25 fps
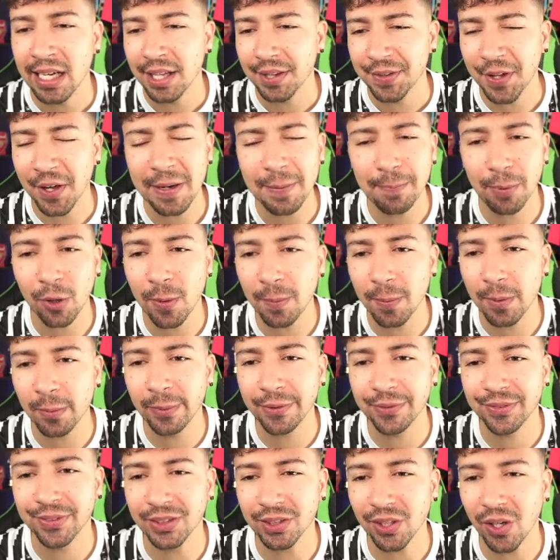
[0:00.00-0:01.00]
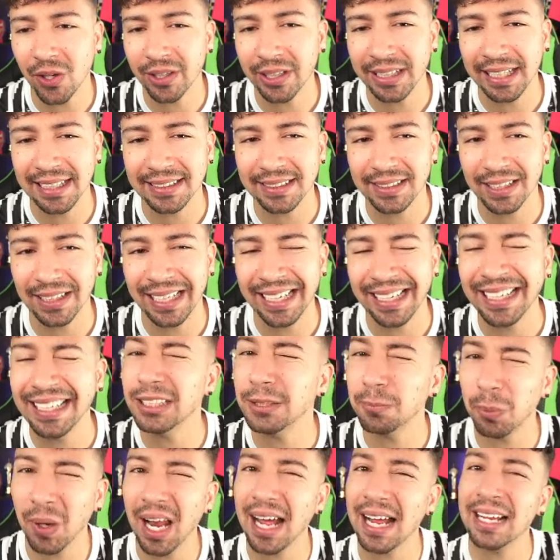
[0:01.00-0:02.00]
The only problem with Son is that he
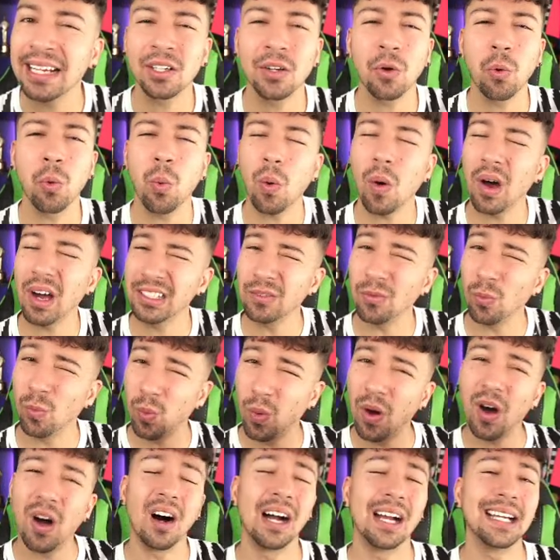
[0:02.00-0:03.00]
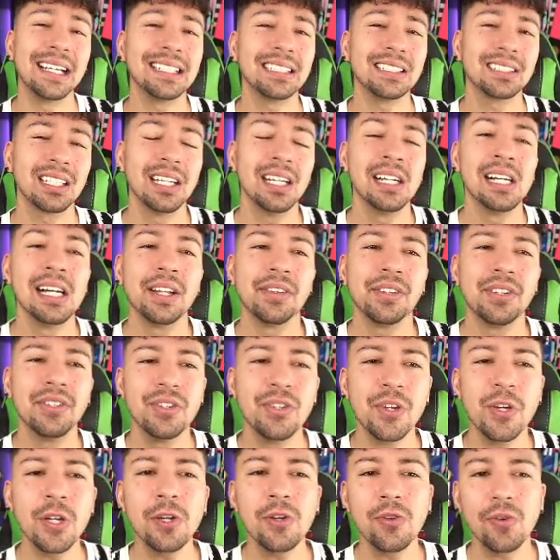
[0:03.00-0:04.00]
is playing quite wide. The
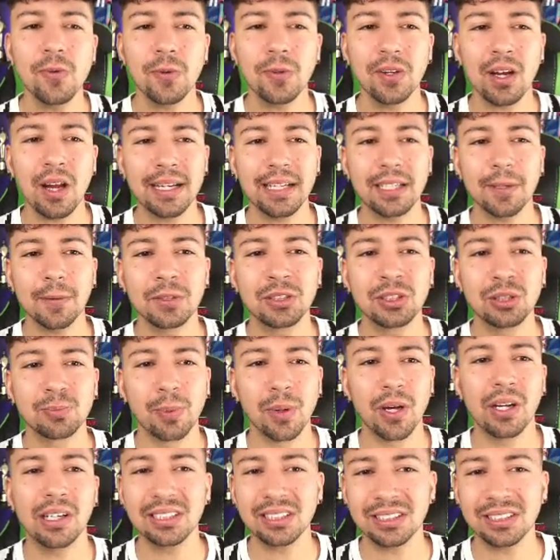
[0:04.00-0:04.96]
new Spurs